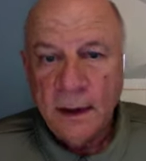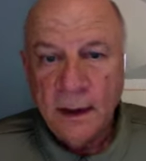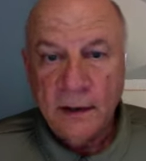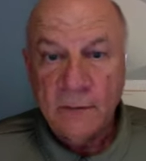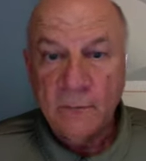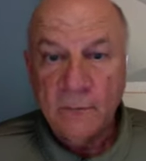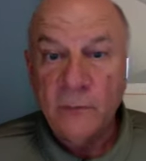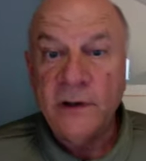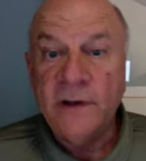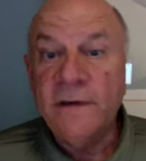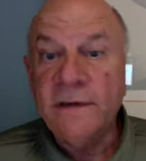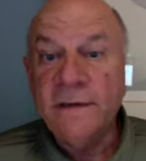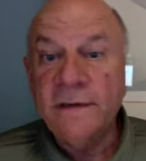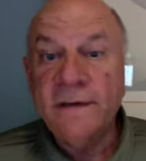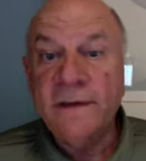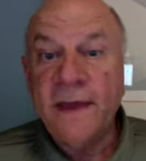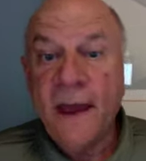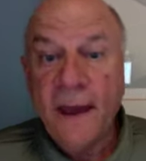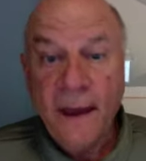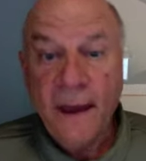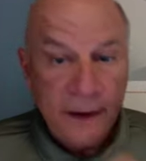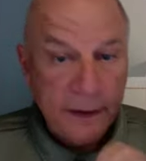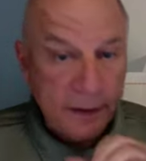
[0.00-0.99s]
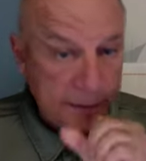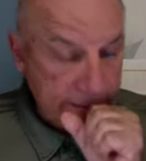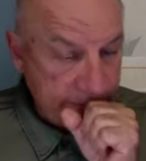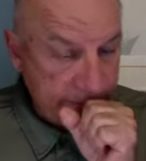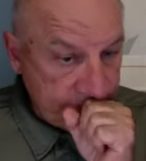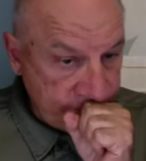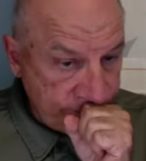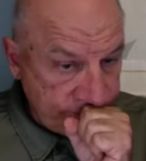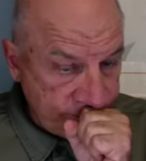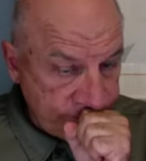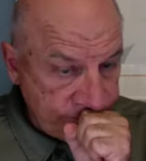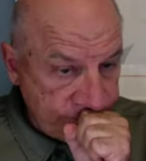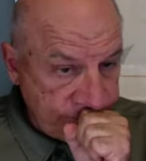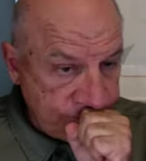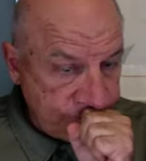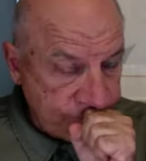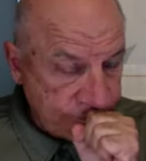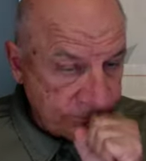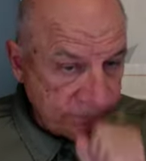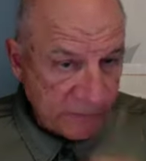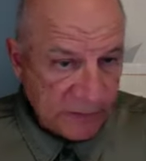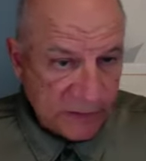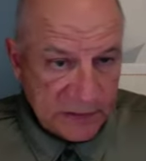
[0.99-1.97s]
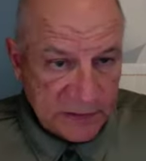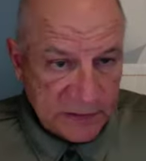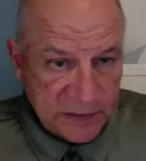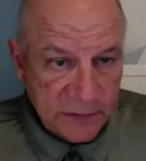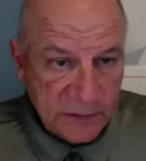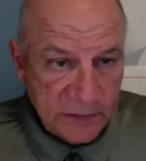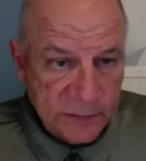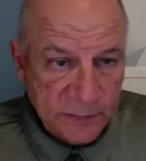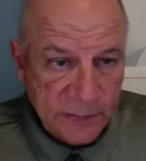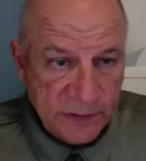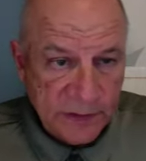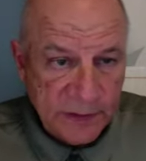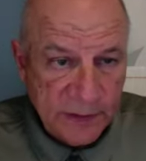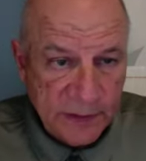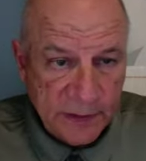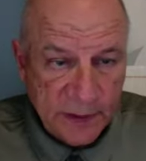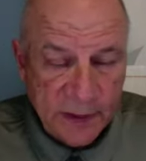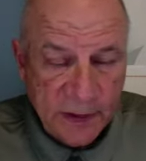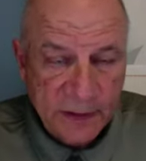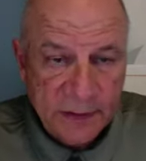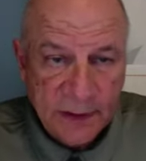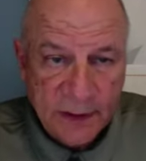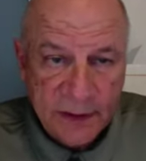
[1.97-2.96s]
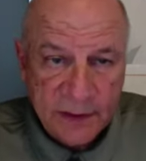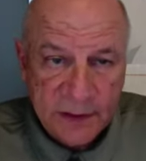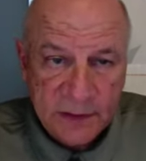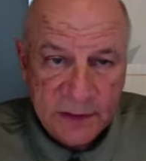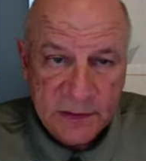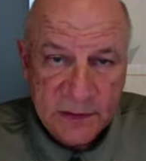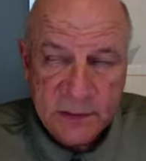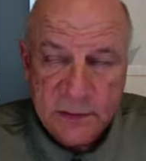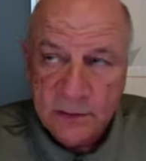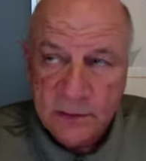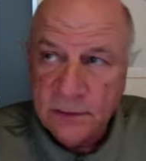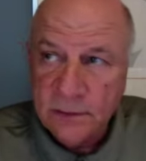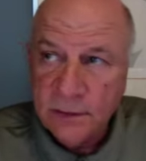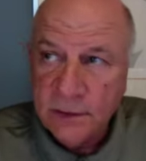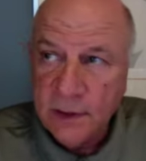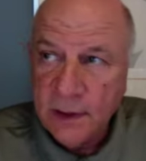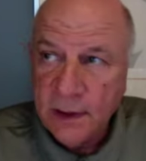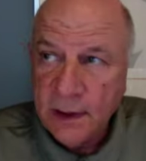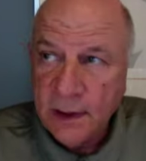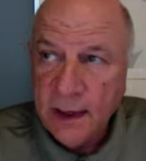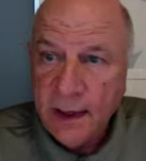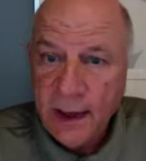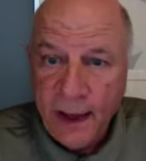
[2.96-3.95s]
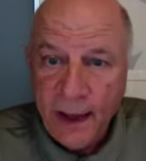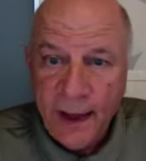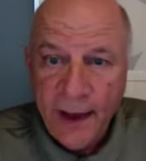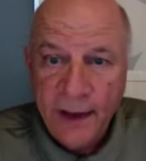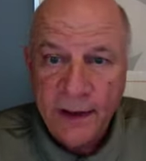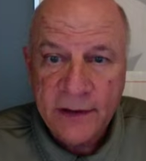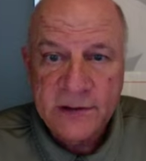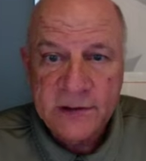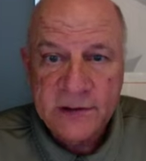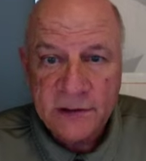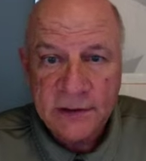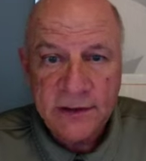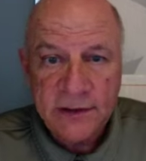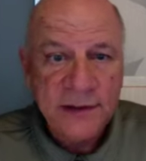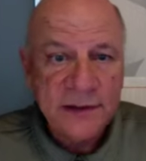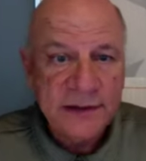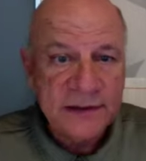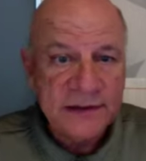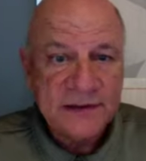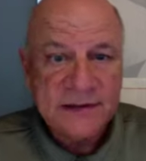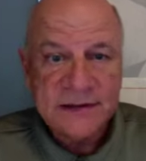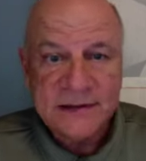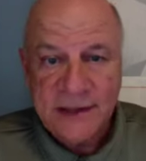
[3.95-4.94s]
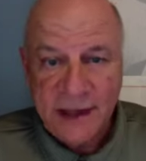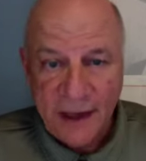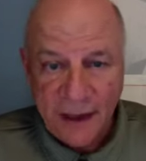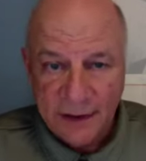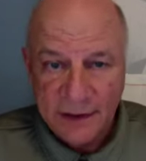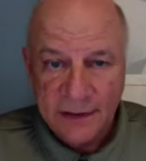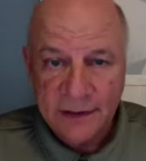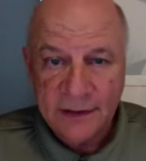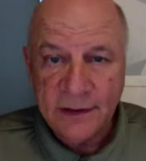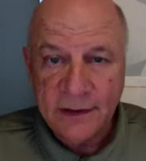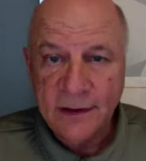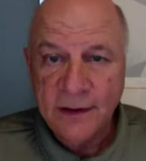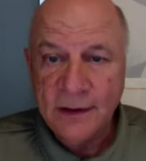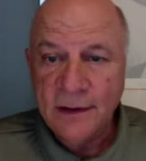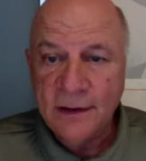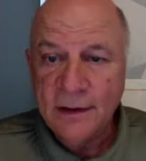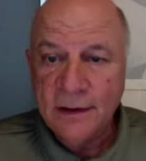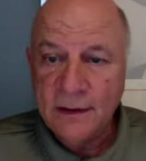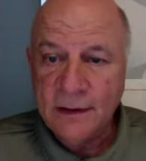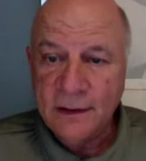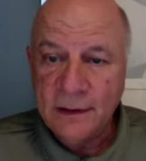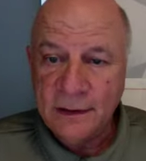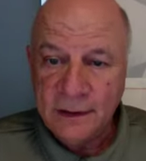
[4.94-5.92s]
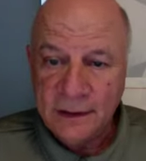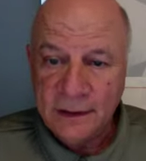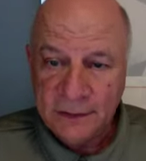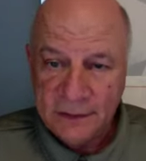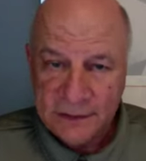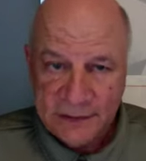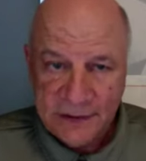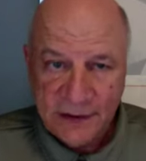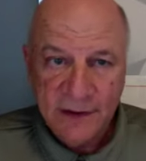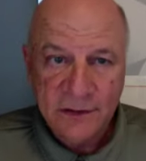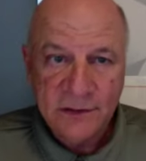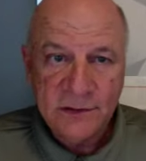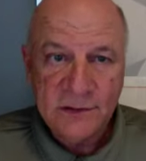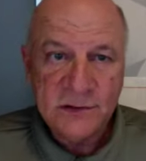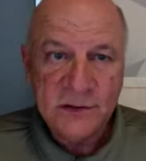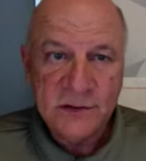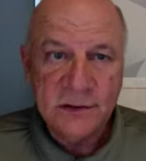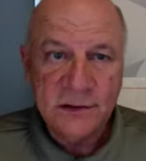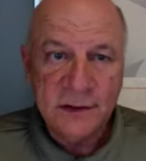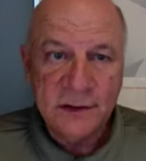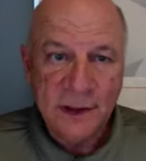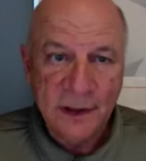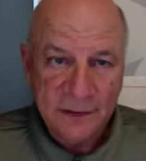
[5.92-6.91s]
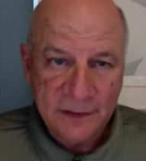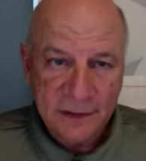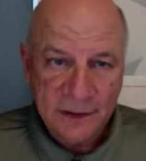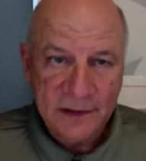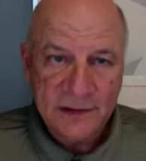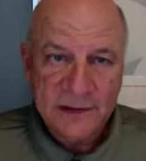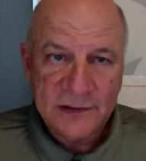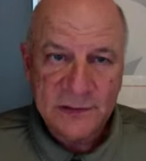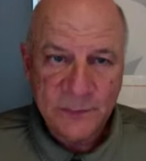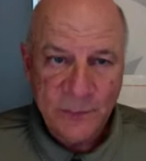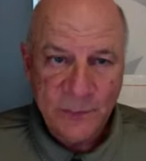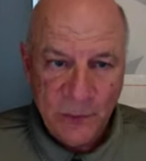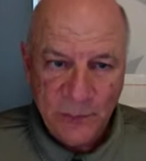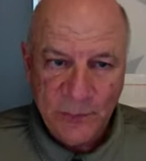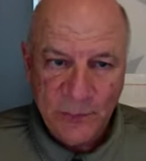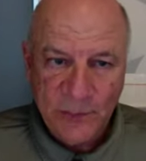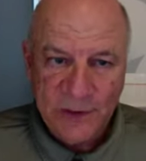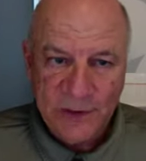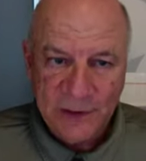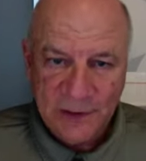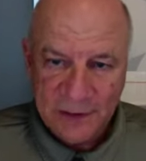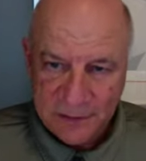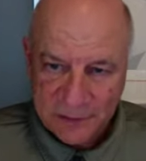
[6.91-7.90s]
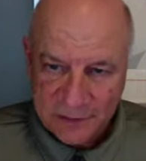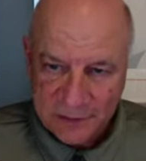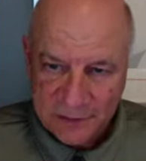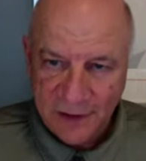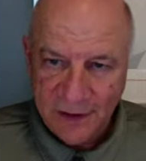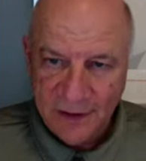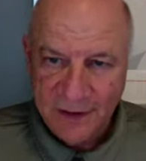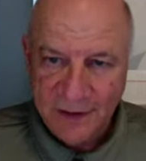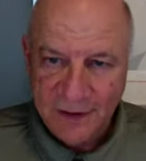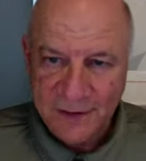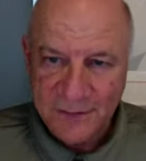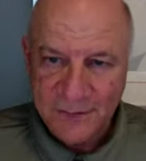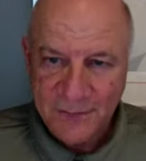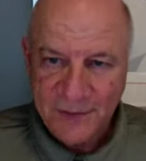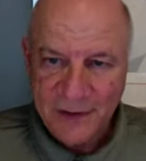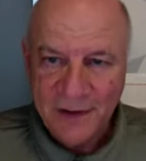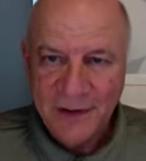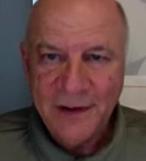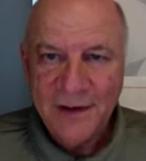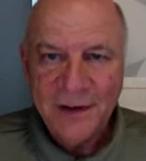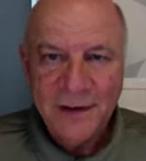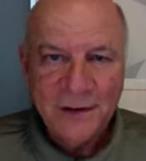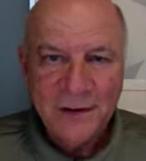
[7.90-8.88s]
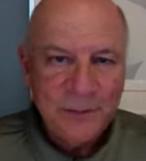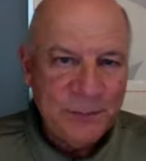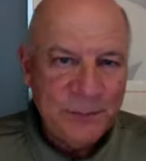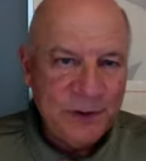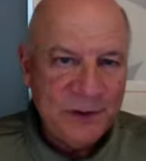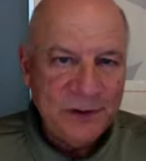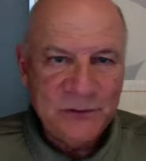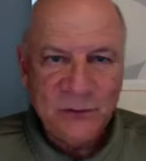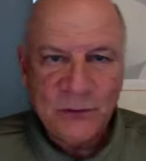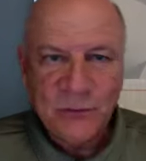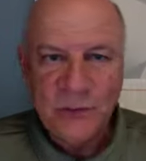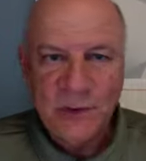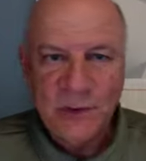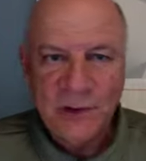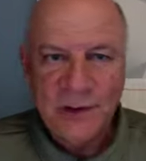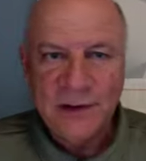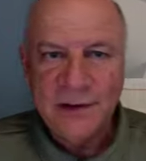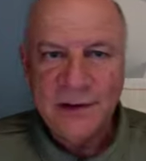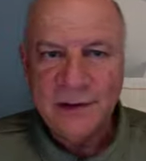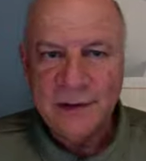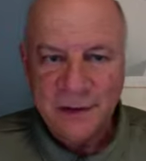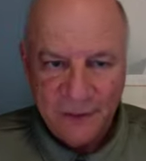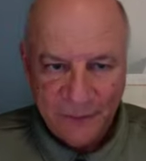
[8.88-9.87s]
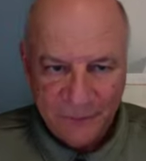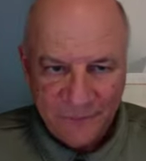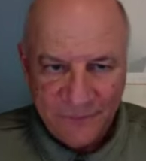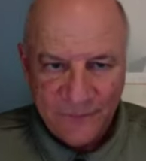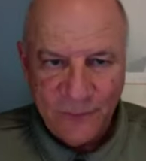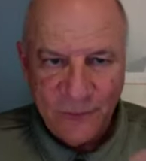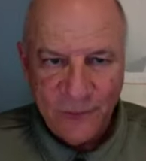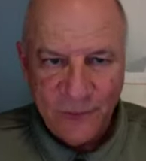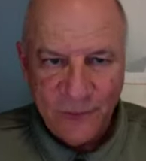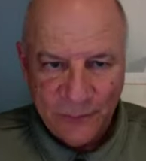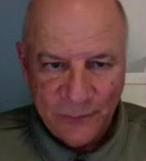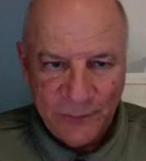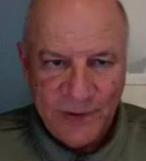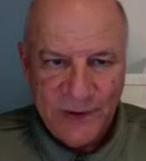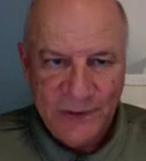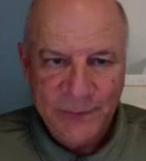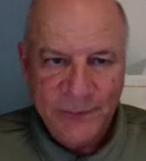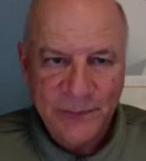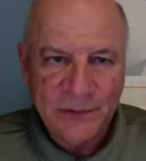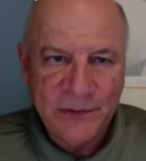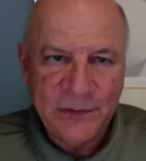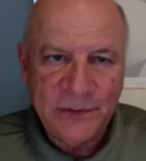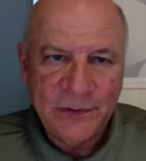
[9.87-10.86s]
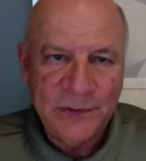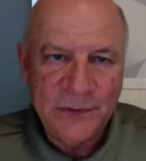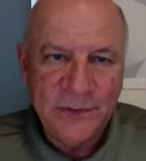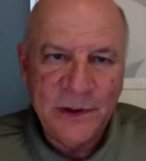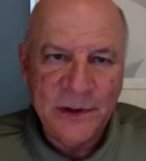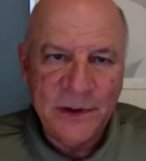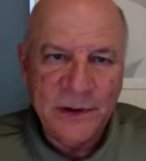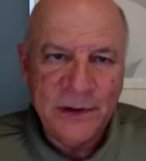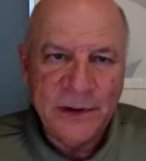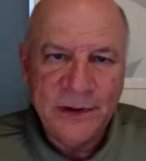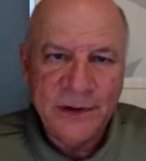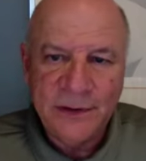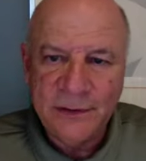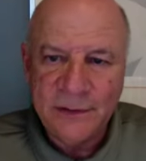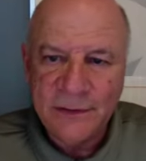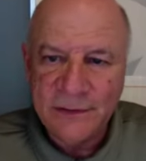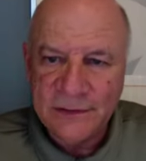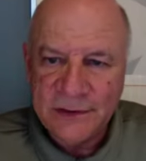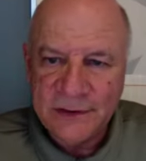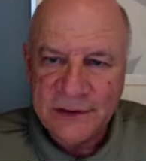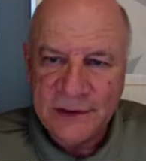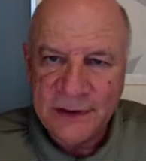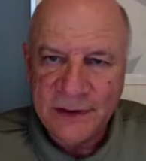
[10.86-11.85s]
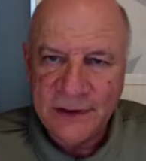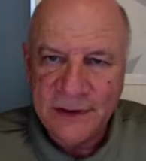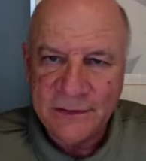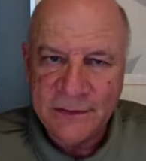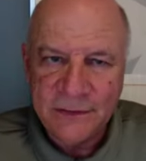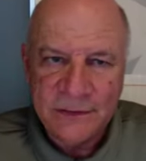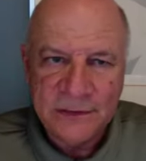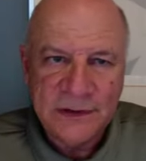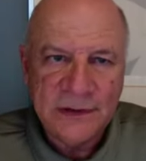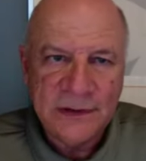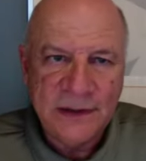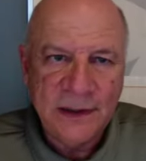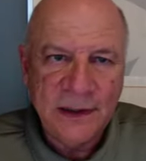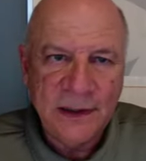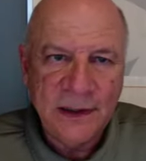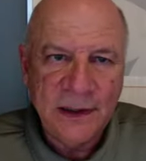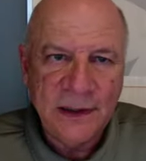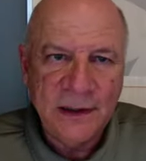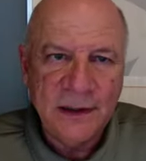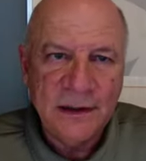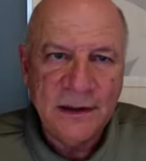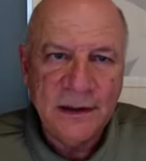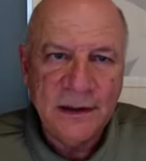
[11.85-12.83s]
And with that, excuse me, I'd like to actually set an intention at this moment in time between the four people who are here together today,